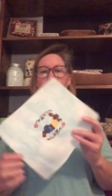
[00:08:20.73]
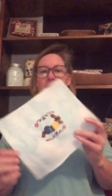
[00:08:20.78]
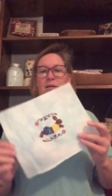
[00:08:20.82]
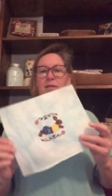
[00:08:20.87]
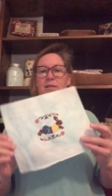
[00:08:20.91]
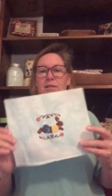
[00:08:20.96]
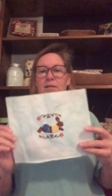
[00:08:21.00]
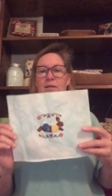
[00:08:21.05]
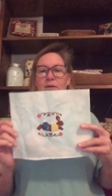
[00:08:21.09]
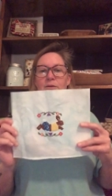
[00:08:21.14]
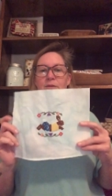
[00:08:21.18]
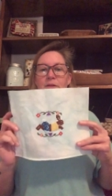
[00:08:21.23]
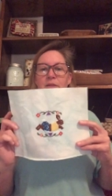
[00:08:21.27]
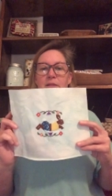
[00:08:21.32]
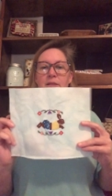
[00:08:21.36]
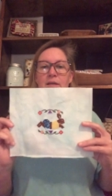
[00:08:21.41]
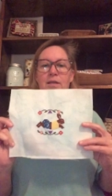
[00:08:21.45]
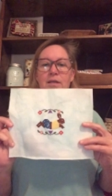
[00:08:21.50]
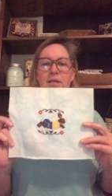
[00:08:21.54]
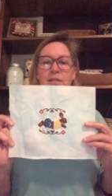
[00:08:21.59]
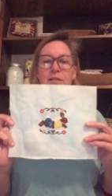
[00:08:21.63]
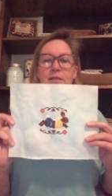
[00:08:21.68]
So
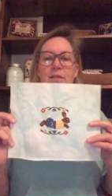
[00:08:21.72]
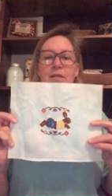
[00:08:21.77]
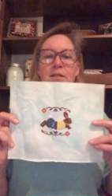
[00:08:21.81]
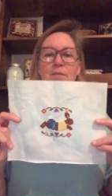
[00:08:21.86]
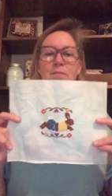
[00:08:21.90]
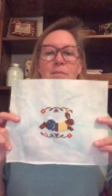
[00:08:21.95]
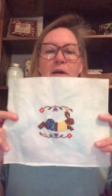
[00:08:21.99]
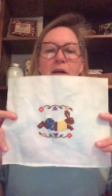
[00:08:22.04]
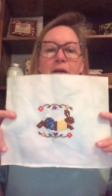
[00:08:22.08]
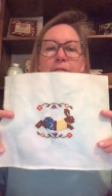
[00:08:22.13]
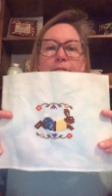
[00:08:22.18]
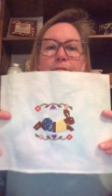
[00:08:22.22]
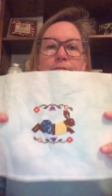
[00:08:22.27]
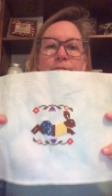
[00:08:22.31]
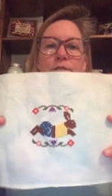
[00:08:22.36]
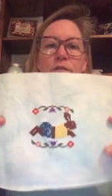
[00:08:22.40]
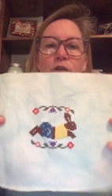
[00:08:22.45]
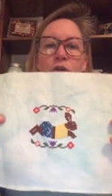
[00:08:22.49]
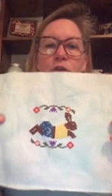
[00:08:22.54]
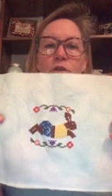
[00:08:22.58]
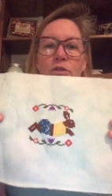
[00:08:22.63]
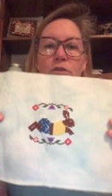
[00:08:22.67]
this is my
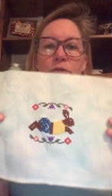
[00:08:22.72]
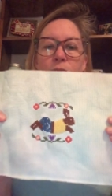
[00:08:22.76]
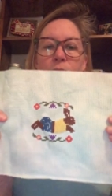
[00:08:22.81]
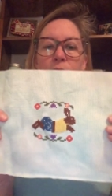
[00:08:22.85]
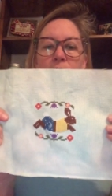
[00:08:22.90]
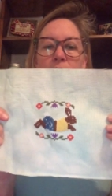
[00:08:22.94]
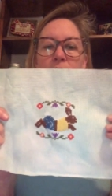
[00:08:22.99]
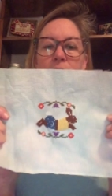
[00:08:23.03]
first one.